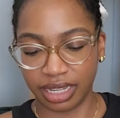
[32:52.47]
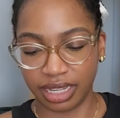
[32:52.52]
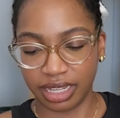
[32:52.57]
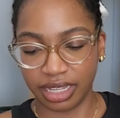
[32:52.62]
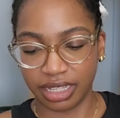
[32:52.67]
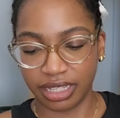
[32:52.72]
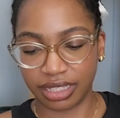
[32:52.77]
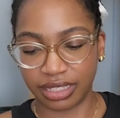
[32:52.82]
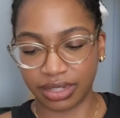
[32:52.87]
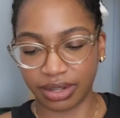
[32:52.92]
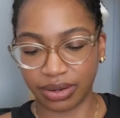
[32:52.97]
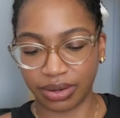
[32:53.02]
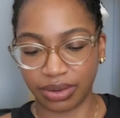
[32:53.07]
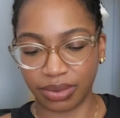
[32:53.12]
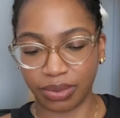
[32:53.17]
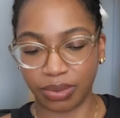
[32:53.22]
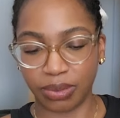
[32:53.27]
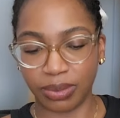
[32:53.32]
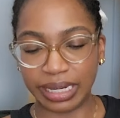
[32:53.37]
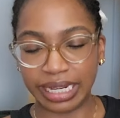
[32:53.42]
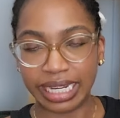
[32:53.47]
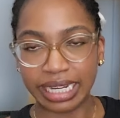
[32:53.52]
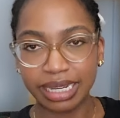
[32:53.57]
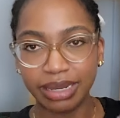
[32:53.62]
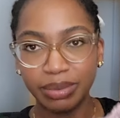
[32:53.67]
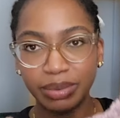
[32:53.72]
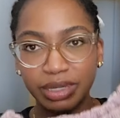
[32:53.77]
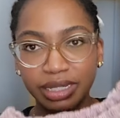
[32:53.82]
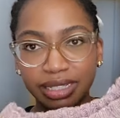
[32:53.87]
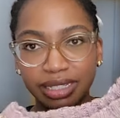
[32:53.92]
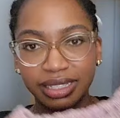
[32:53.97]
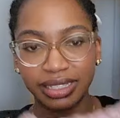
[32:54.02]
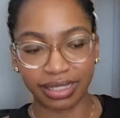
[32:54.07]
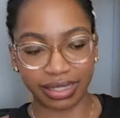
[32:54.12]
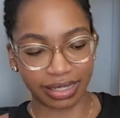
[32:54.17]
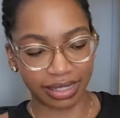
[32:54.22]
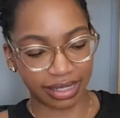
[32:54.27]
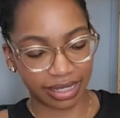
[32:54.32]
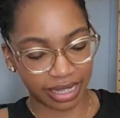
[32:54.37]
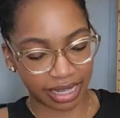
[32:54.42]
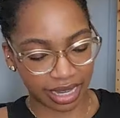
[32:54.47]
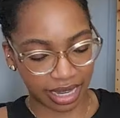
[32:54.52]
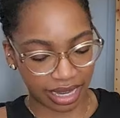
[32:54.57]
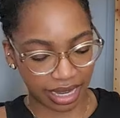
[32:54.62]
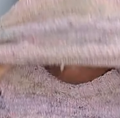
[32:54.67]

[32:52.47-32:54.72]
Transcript: So we will see.